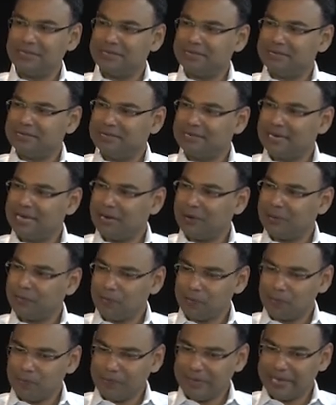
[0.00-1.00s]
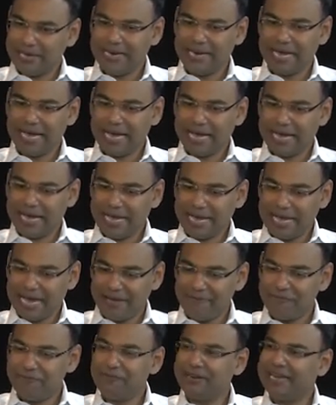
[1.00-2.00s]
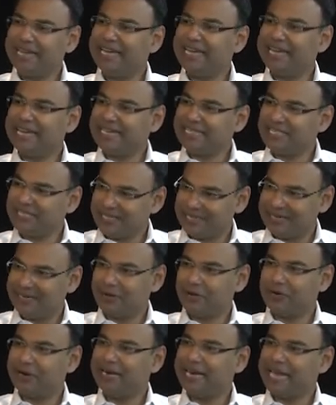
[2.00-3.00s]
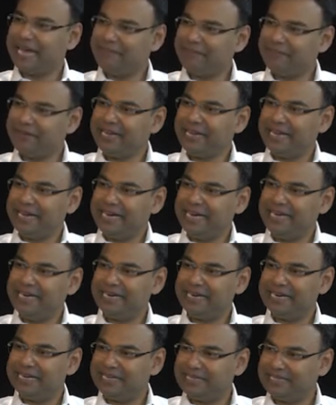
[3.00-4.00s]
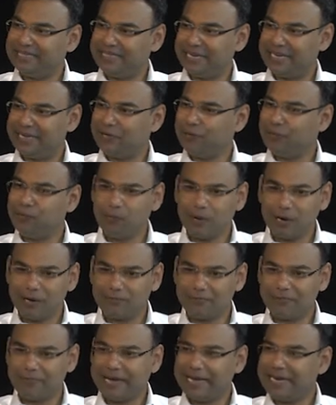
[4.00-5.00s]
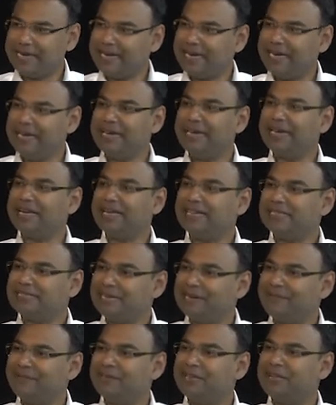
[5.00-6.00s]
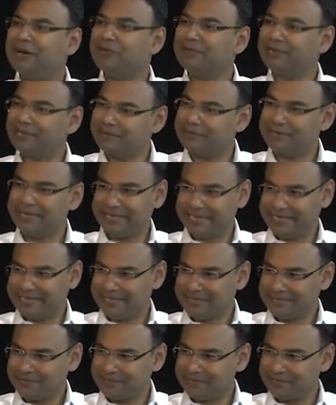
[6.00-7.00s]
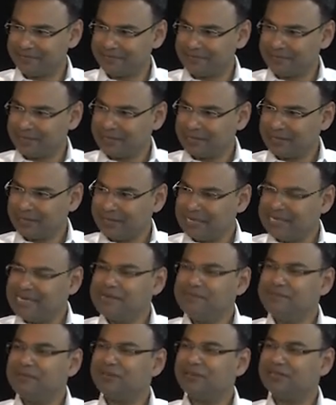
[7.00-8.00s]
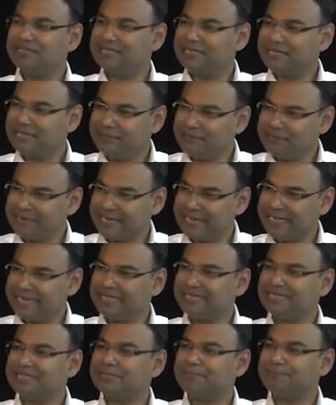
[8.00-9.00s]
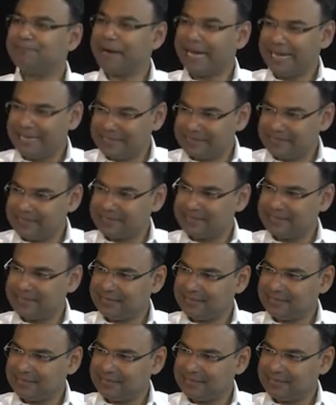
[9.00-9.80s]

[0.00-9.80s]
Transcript: Now, in every kitchen or in every Indian kitchen, you won't find an Indian kitchen without turmeric, because turmeric is a spice,